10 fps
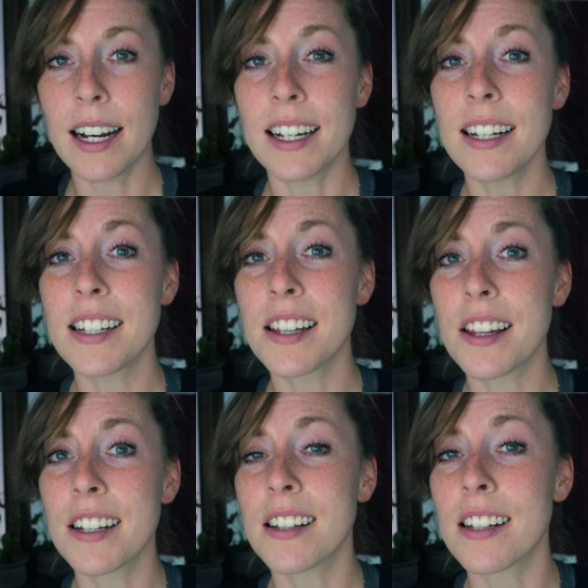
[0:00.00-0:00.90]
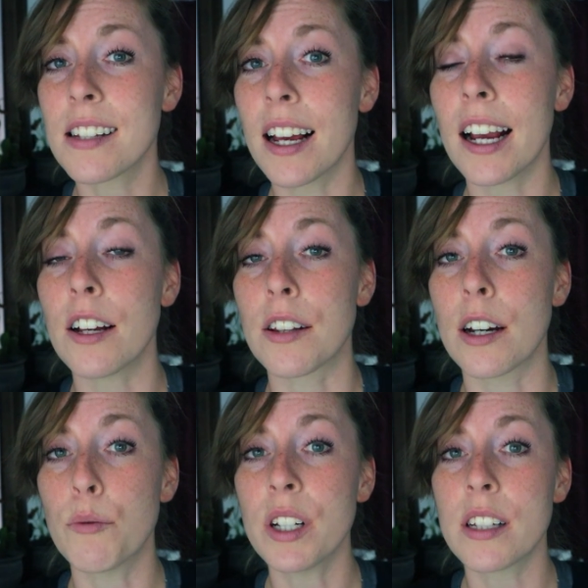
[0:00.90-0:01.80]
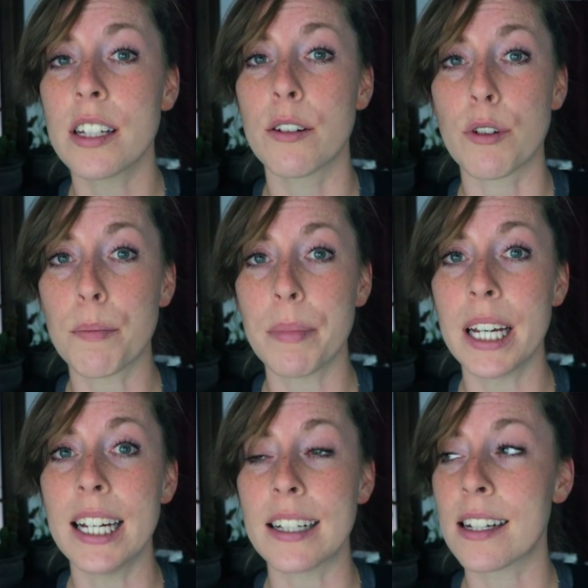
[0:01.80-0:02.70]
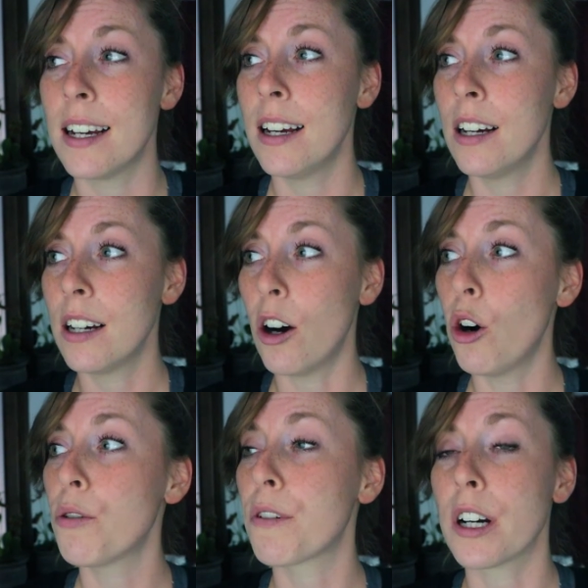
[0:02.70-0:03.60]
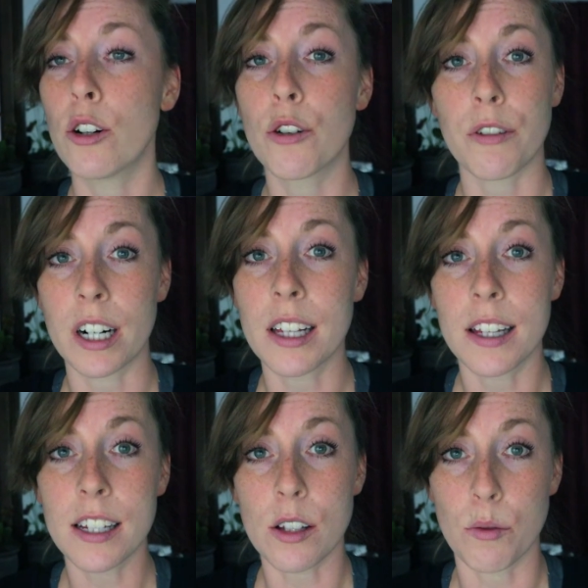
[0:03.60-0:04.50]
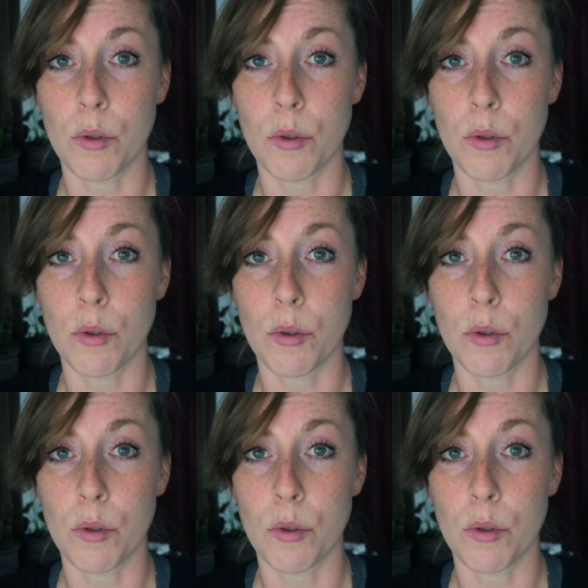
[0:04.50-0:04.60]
And isn't this the cycle that we see repeat over and over in this